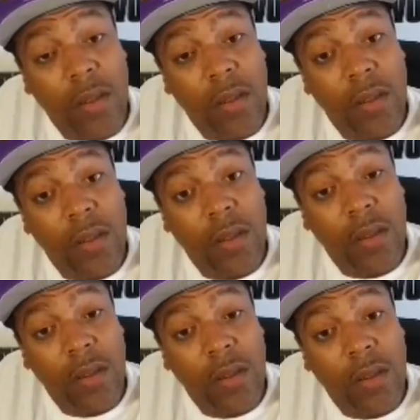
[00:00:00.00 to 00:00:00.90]

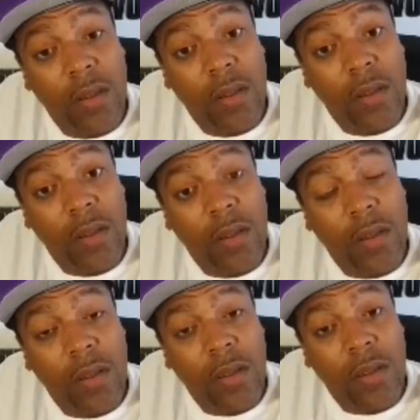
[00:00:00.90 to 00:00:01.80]

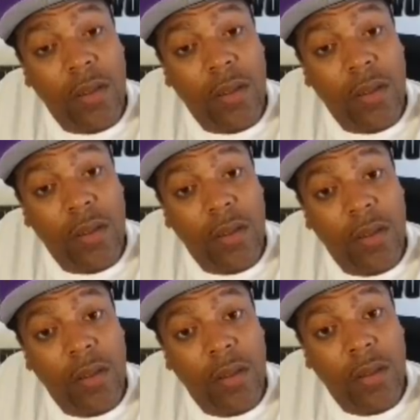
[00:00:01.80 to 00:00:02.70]

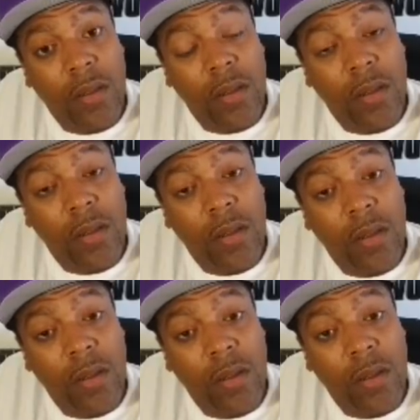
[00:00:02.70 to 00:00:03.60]

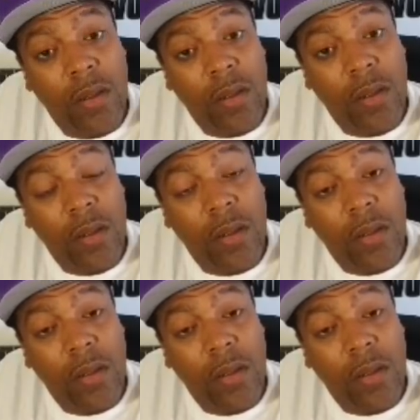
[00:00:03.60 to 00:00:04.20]
No words are spoken by the person on screen.